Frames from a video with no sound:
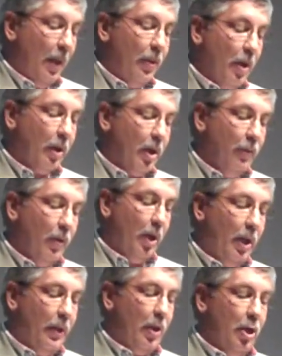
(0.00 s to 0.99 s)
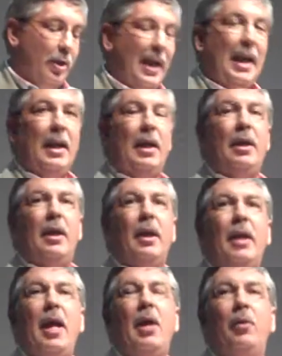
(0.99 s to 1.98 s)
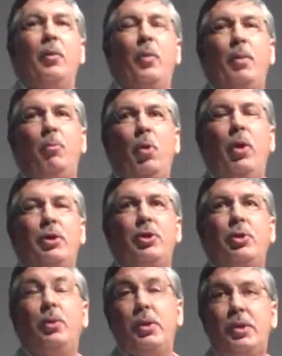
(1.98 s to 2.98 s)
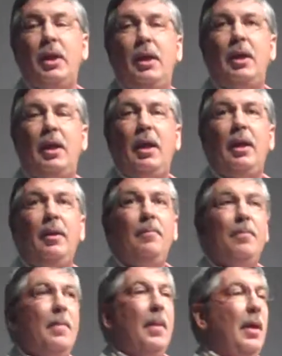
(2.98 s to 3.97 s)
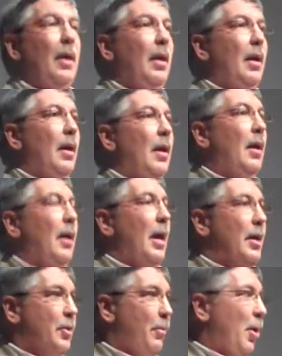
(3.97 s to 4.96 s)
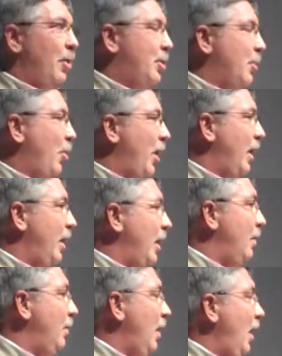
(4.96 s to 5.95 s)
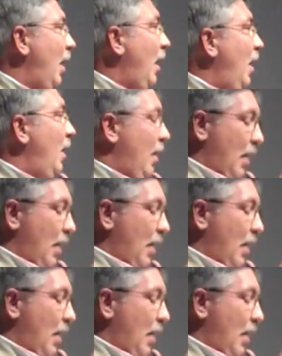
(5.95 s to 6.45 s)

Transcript: They're converting their daily accounting reports to a CD as opposed to printing them.